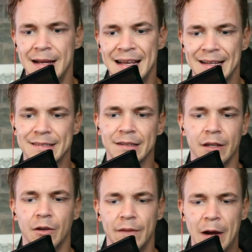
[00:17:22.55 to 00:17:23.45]

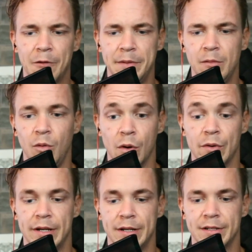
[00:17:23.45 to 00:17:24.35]
That would be
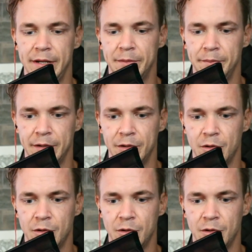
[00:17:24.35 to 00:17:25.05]
worrying to me in Bitcoin.